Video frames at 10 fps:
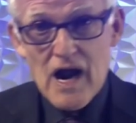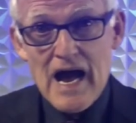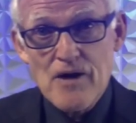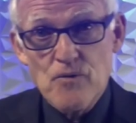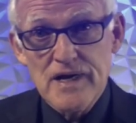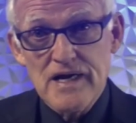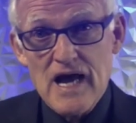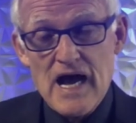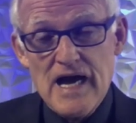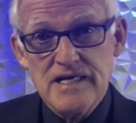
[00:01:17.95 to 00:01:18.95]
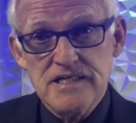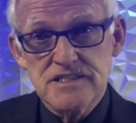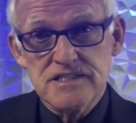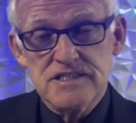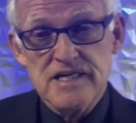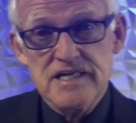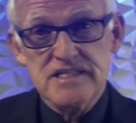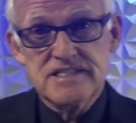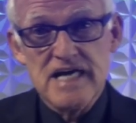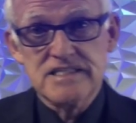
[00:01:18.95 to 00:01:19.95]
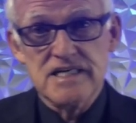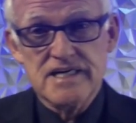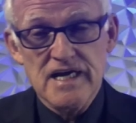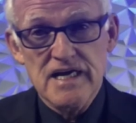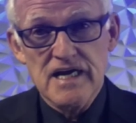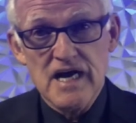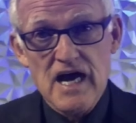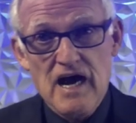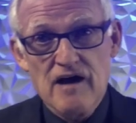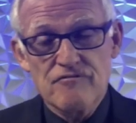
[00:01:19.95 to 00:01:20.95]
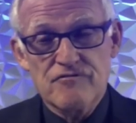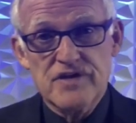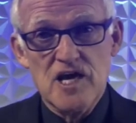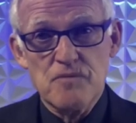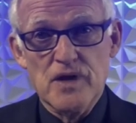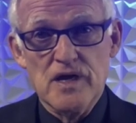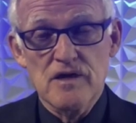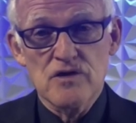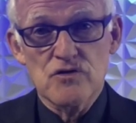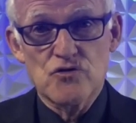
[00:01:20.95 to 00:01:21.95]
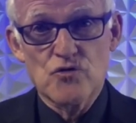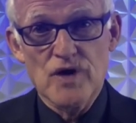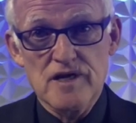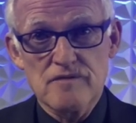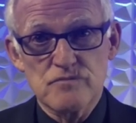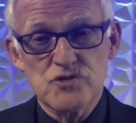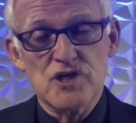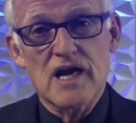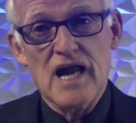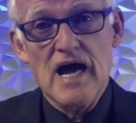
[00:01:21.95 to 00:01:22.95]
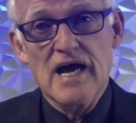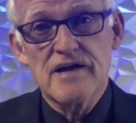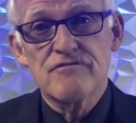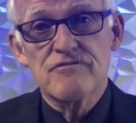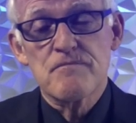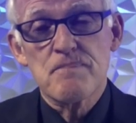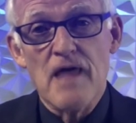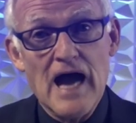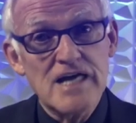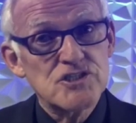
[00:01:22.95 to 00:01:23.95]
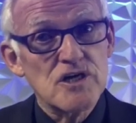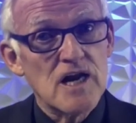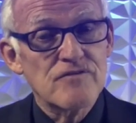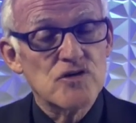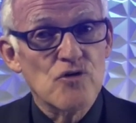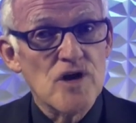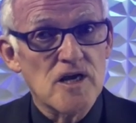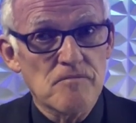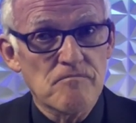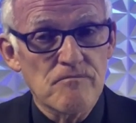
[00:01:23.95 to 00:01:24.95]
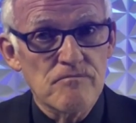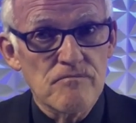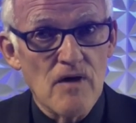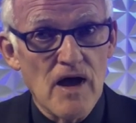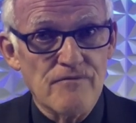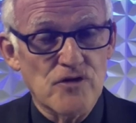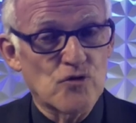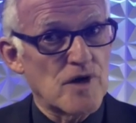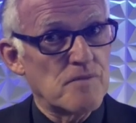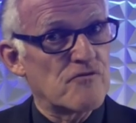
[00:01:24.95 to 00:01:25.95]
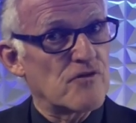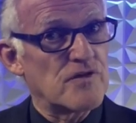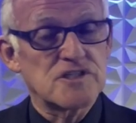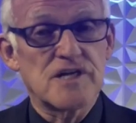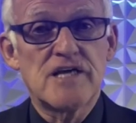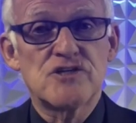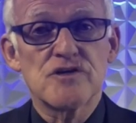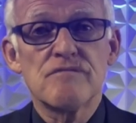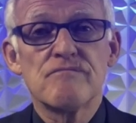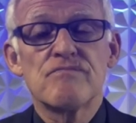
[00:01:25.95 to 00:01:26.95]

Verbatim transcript: I realize the necessity of keeping dreams alive. I still have a dream. I have a dream for this nation.